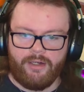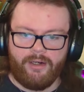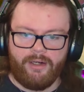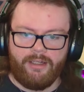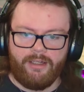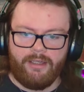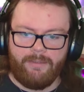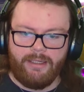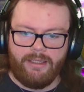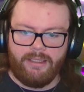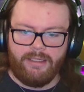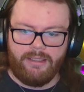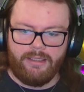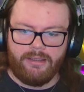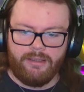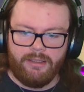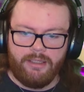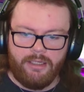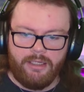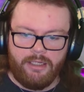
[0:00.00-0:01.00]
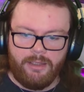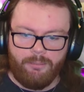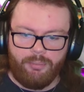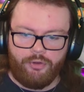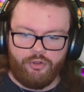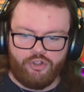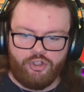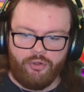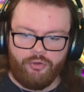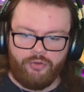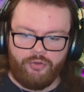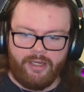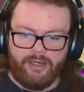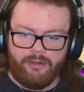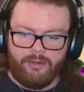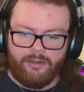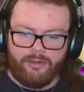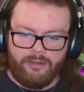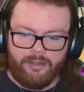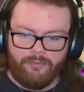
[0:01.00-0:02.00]
Alright, let me put the shield
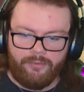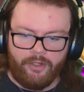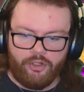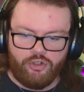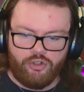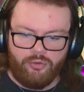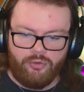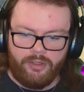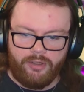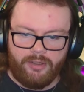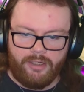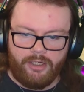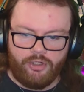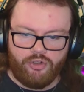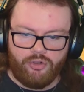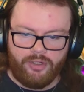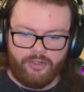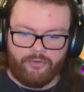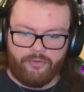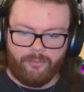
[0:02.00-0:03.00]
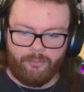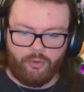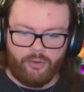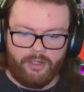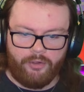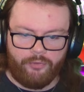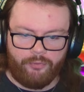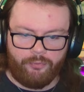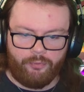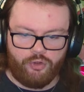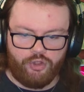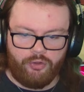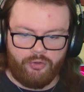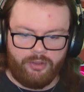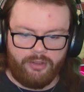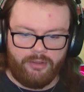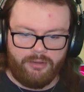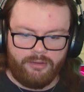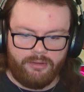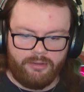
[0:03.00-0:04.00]
down. If they shoot it, I should get some credits for
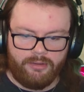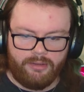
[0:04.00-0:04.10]
shielding.